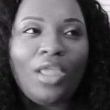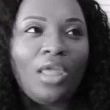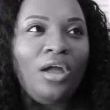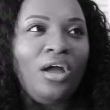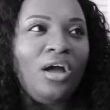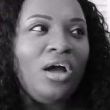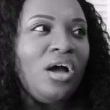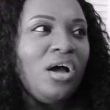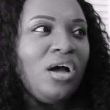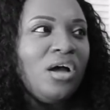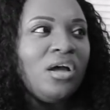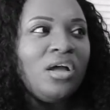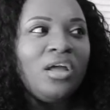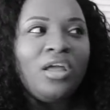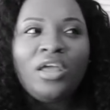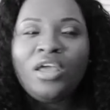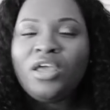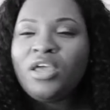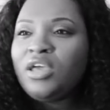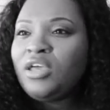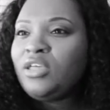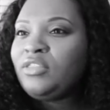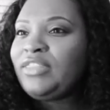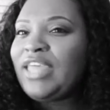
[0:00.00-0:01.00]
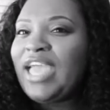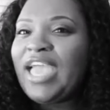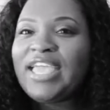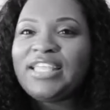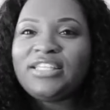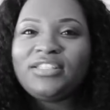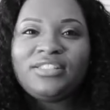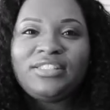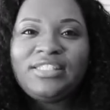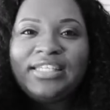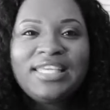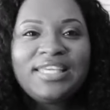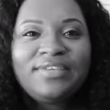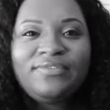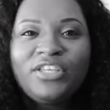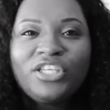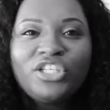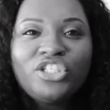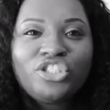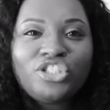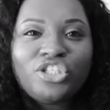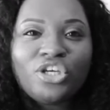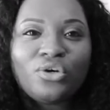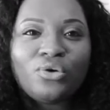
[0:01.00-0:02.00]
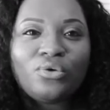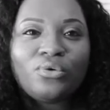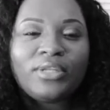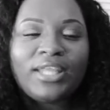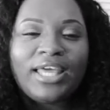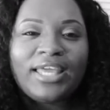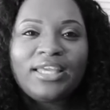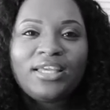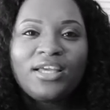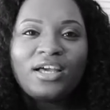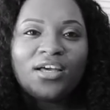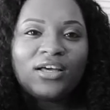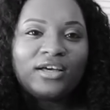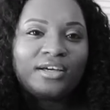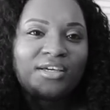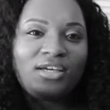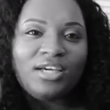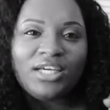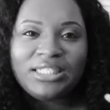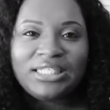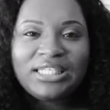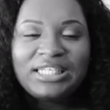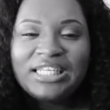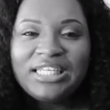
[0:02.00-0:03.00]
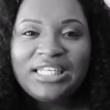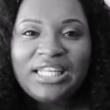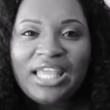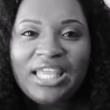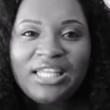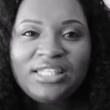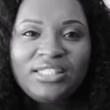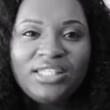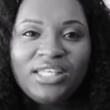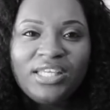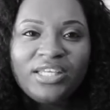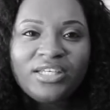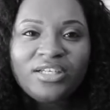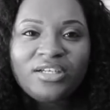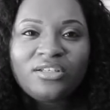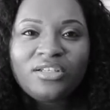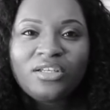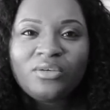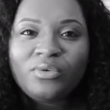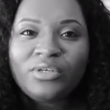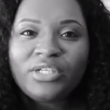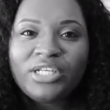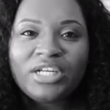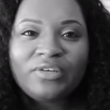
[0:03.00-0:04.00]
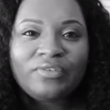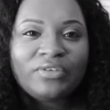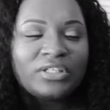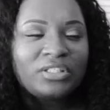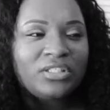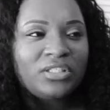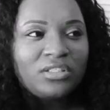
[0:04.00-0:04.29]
uh, that TV show like uh cutting it in ATL or whatever.